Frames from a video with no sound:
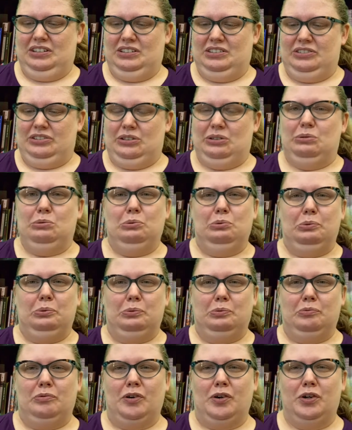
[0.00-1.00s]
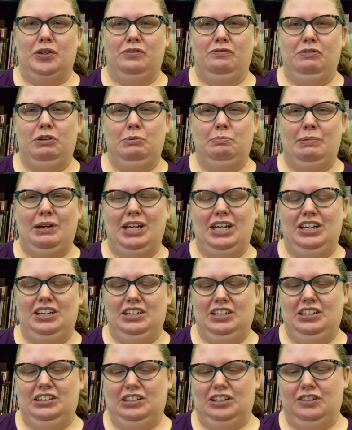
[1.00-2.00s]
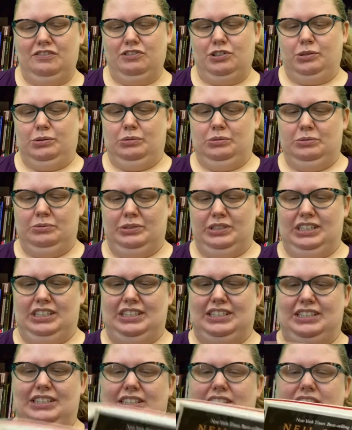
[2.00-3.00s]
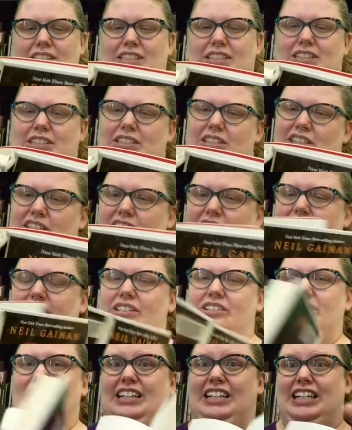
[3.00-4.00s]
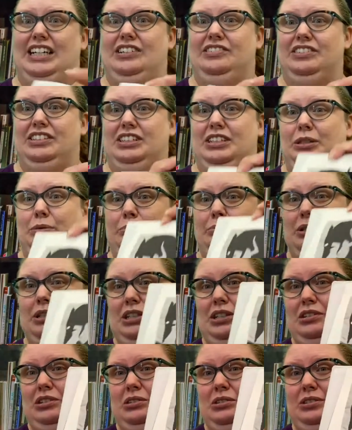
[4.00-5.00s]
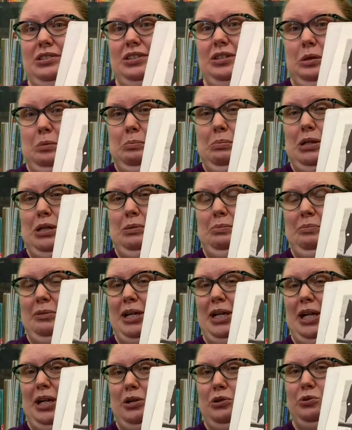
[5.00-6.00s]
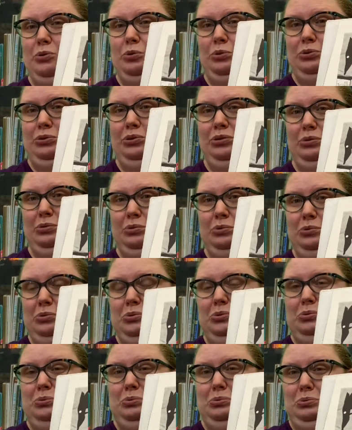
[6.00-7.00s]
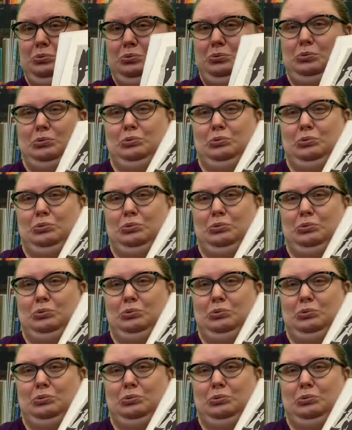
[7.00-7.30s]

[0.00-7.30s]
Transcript: So first few pages of Coraline. And check out this picture. It's a big mouse. Ooh.